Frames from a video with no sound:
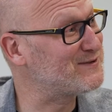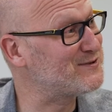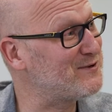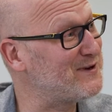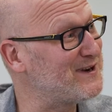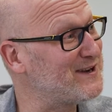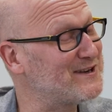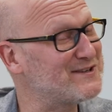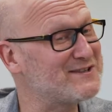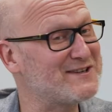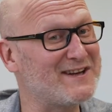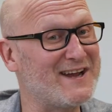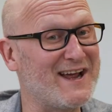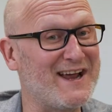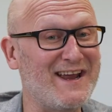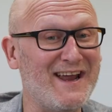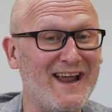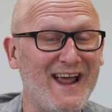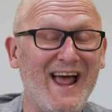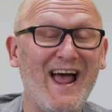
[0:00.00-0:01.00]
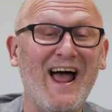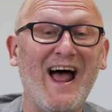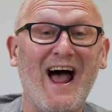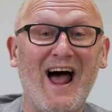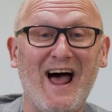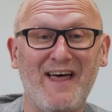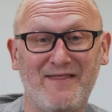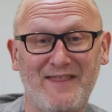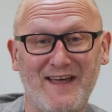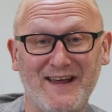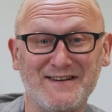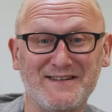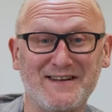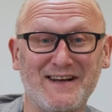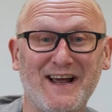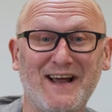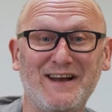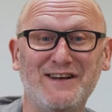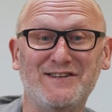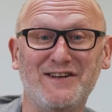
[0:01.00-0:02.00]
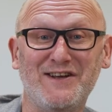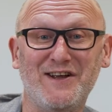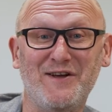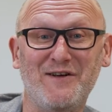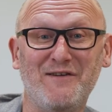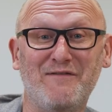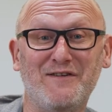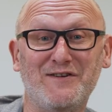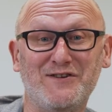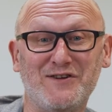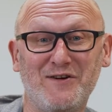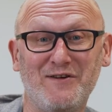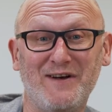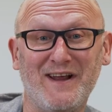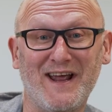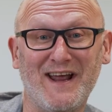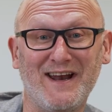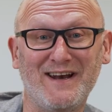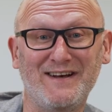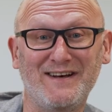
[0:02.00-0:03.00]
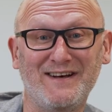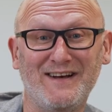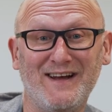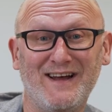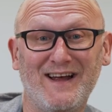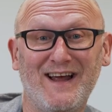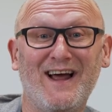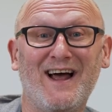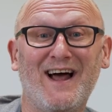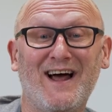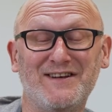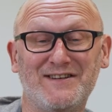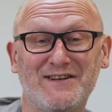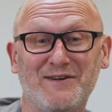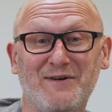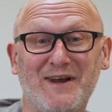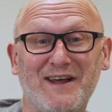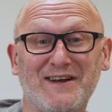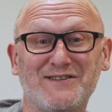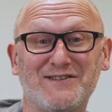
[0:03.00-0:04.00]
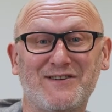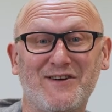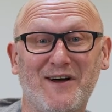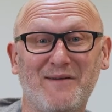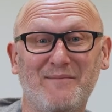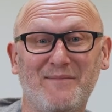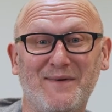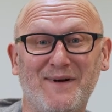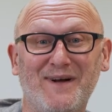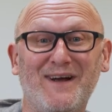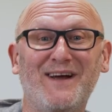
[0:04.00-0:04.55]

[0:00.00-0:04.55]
joining us today. And thanks again to you for tuning in. Until next time,